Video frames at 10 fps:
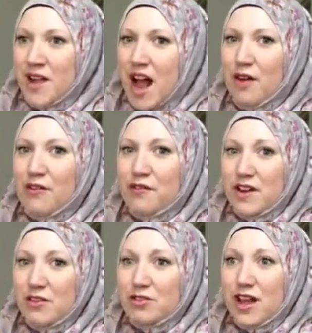I
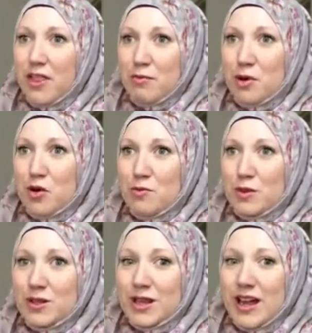feel at the
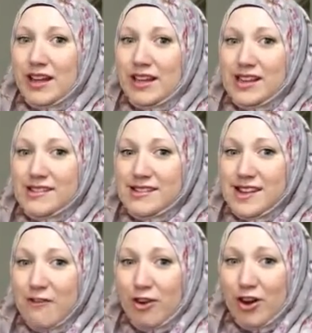moment like this is
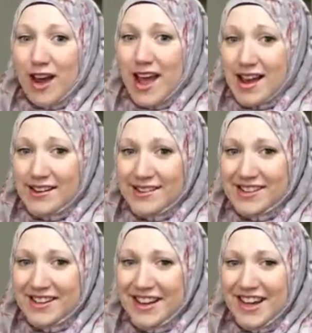never going to end.
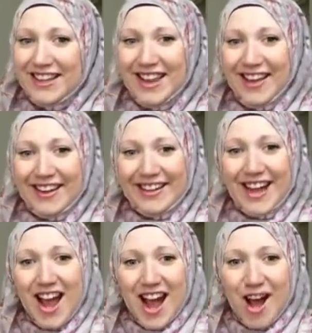
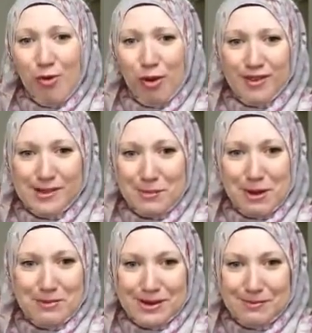Like, I want this
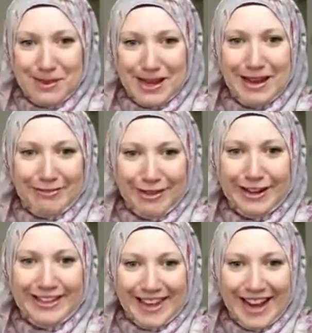baby to be here
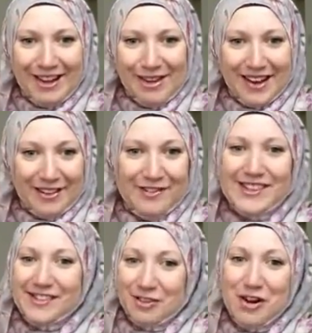right now and I've
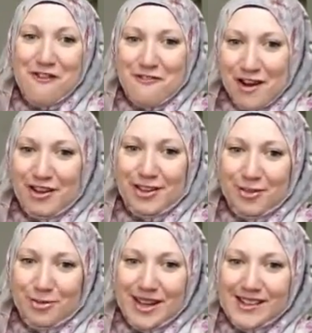still got a very
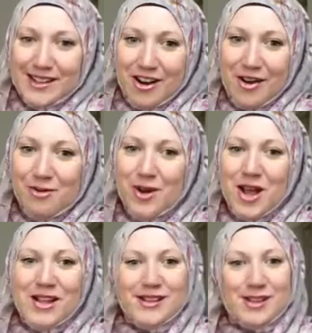long way to go.
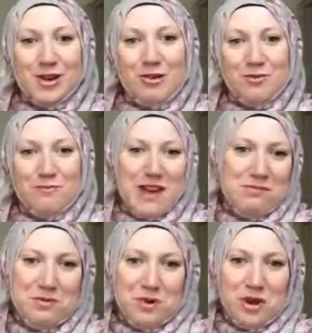So
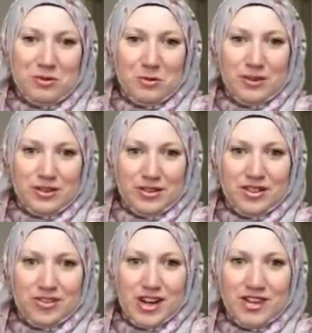maybe work will be a good
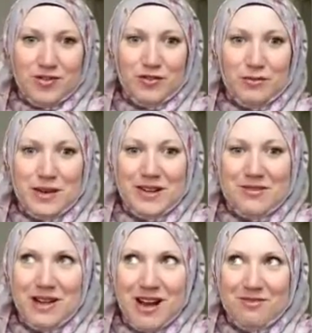distraction for me and it
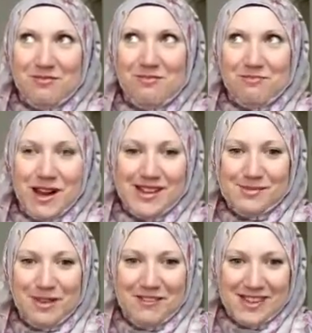will help pass
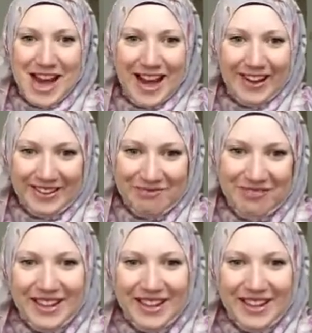a bit of time.